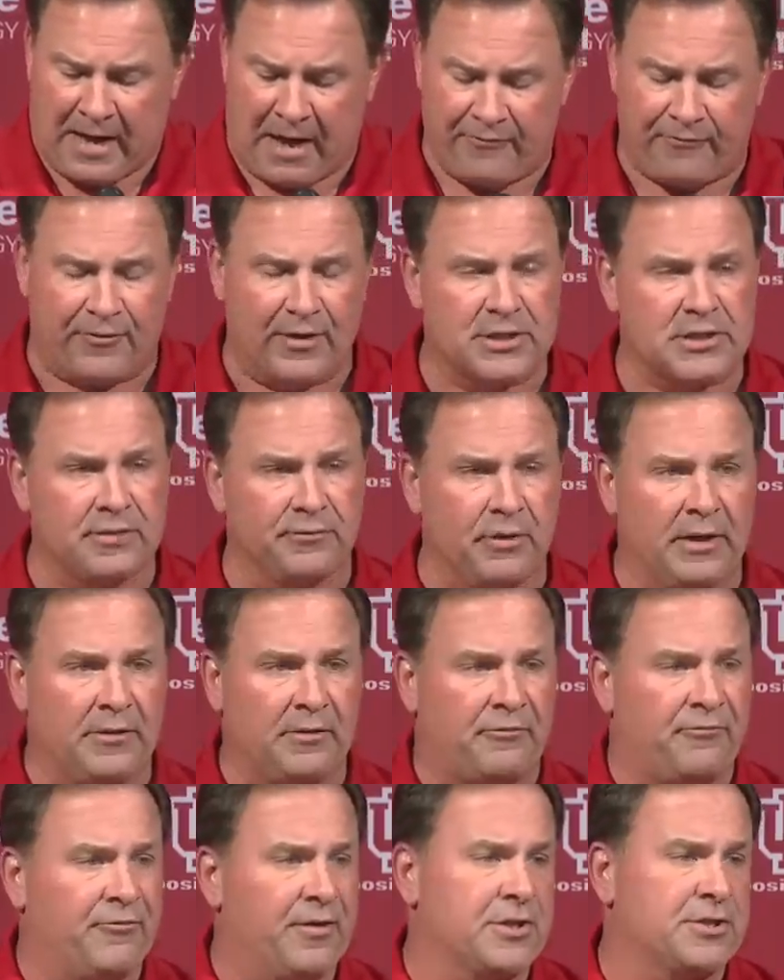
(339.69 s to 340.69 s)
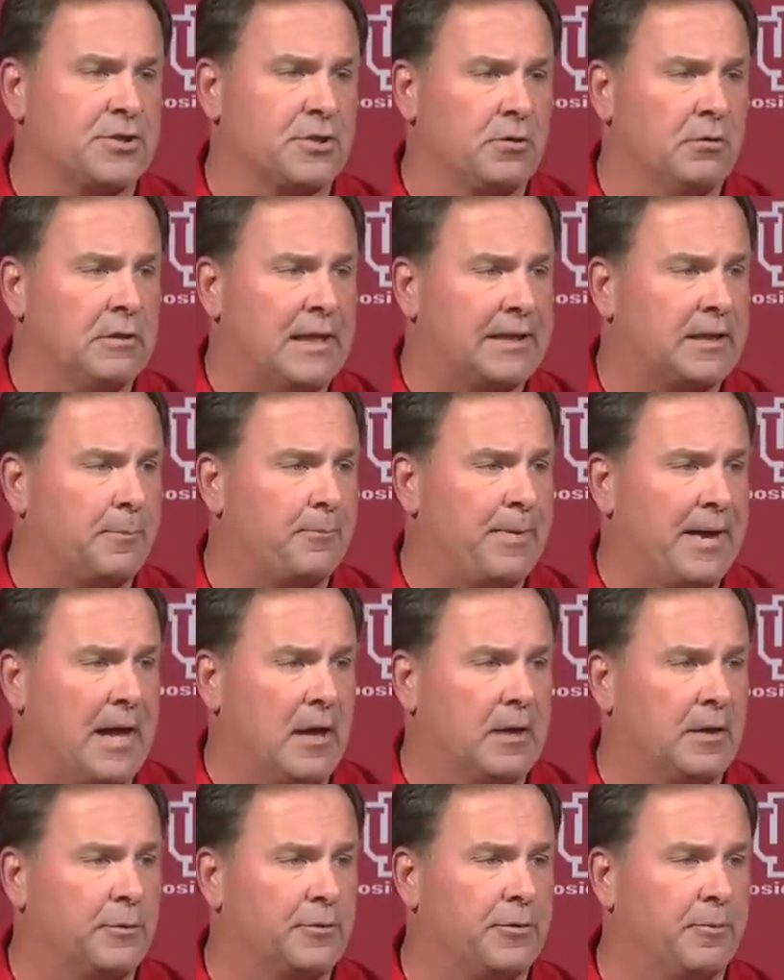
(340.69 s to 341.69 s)
Offensively, they're physical, like to
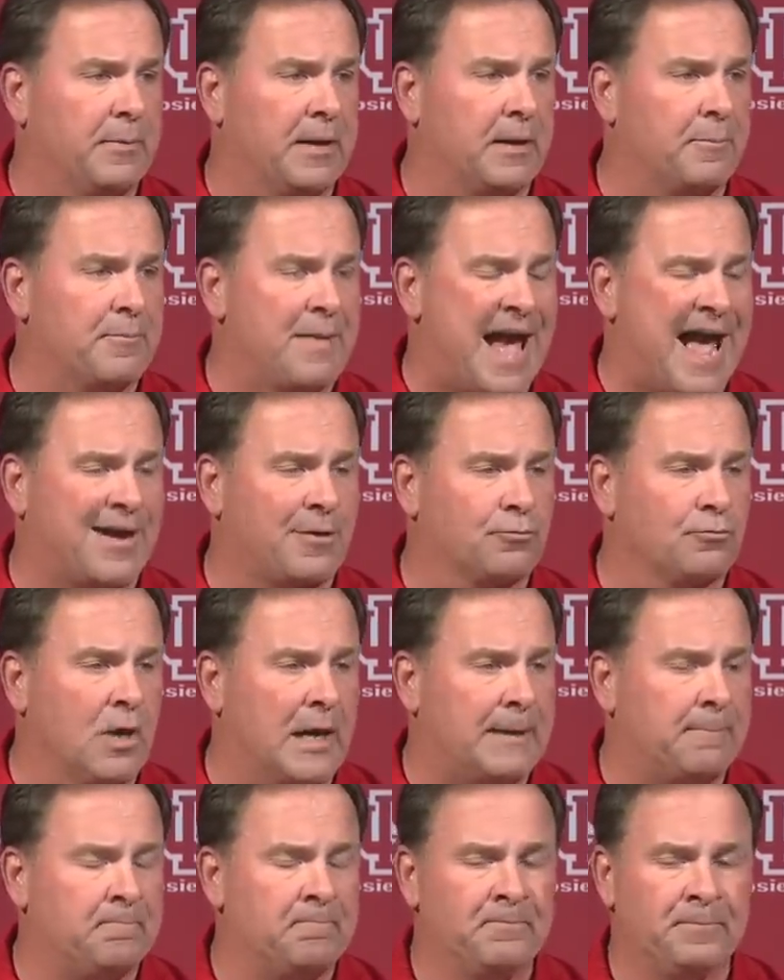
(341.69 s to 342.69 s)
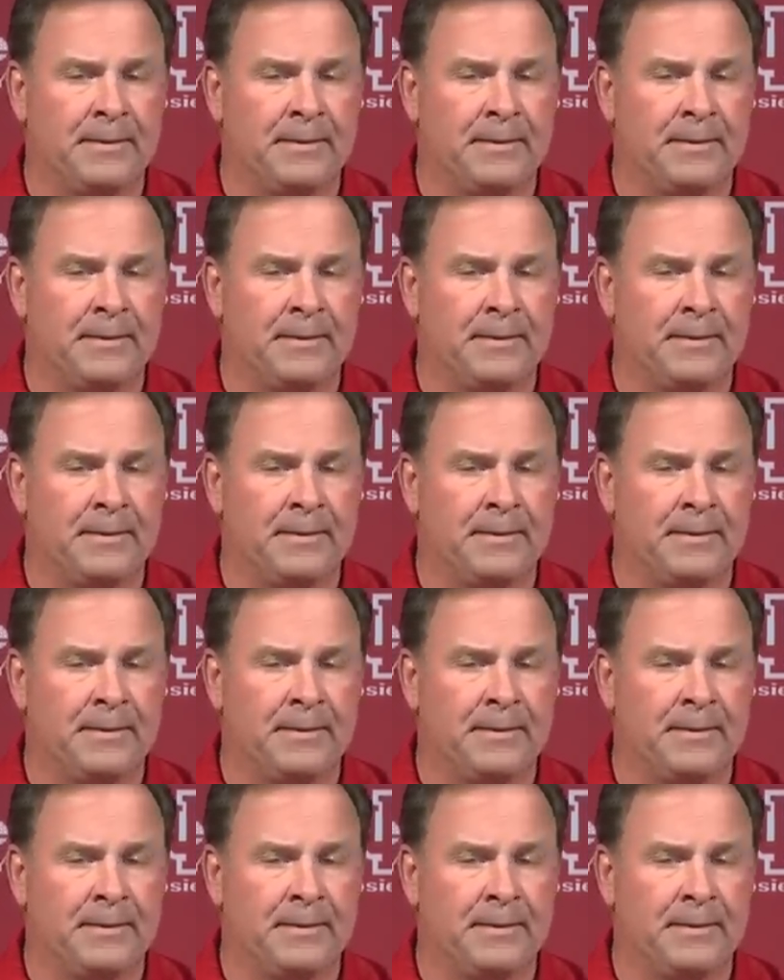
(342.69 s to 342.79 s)
pound it with the big back, run it.